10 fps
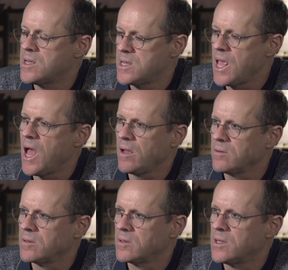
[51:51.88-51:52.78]
how yeah. did
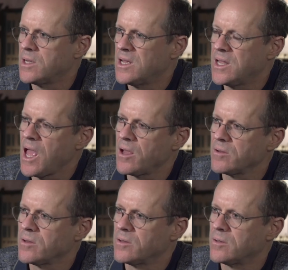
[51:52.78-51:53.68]
you see
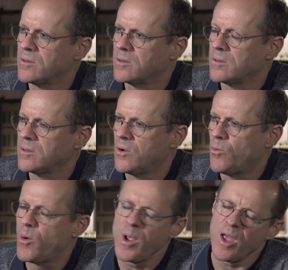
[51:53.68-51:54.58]
keyword yeah. search?
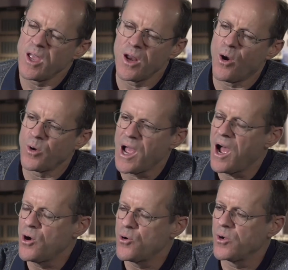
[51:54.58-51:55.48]
Well, you know,
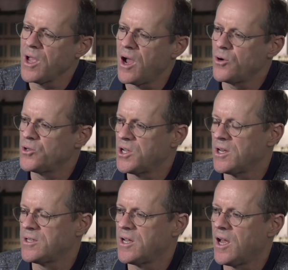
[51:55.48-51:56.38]
Yahoo
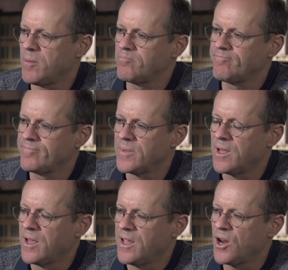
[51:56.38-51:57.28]
did, you
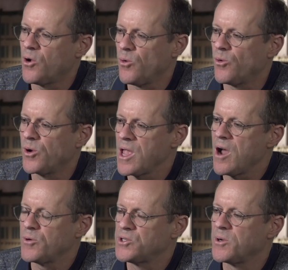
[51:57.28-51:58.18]
know,
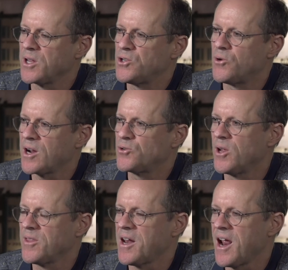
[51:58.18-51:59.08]
Yahoo was doing a directory
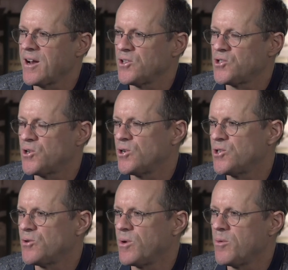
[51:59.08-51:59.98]
and then added
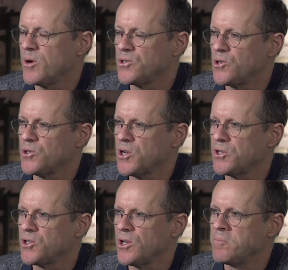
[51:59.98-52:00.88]
search, and we were a search
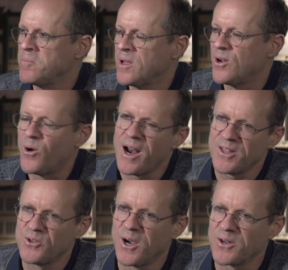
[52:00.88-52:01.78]
engine who
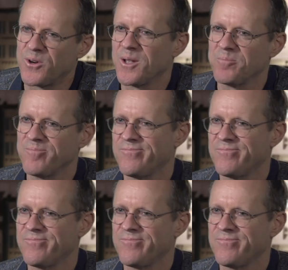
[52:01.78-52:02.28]
added directory.